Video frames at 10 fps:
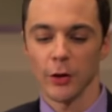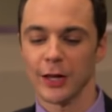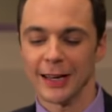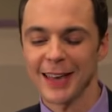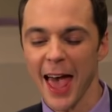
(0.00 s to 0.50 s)

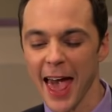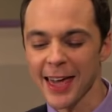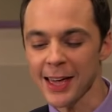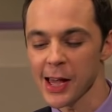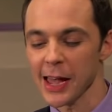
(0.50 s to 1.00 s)

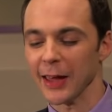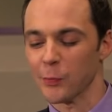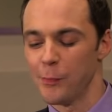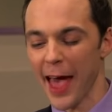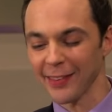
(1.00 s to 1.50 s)
Today
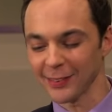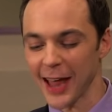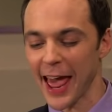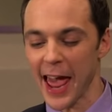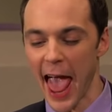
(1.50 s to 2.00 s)
is best
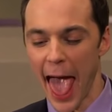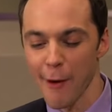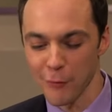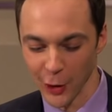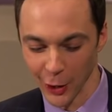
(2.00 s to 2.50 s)
day
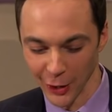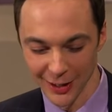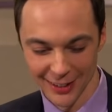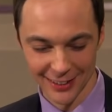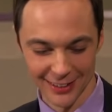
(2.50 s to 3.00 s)
ever.
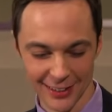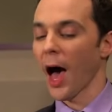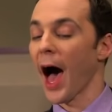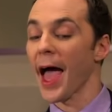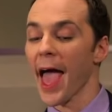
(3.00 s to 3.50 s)

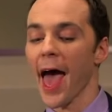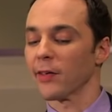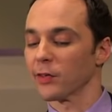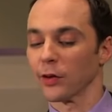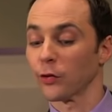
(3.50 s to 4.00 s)
I
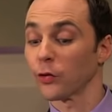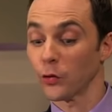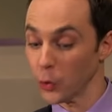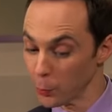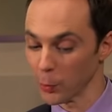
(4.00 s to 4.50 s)
has a
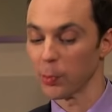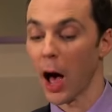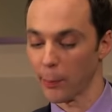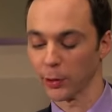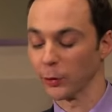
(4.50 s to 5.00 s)
super
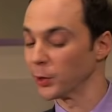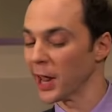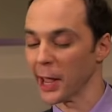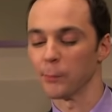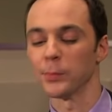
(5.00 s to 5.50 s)
popular
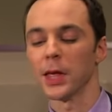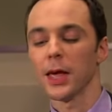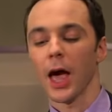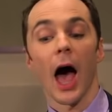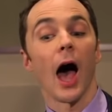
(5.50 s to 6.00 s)
name.
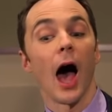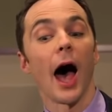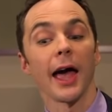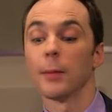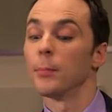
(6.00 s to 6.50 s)

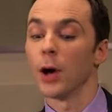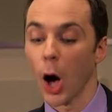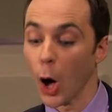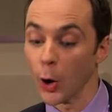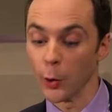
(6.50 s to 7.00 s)
I am
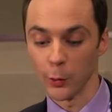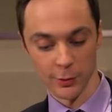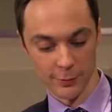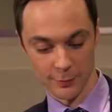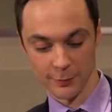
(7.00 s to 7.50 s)
O.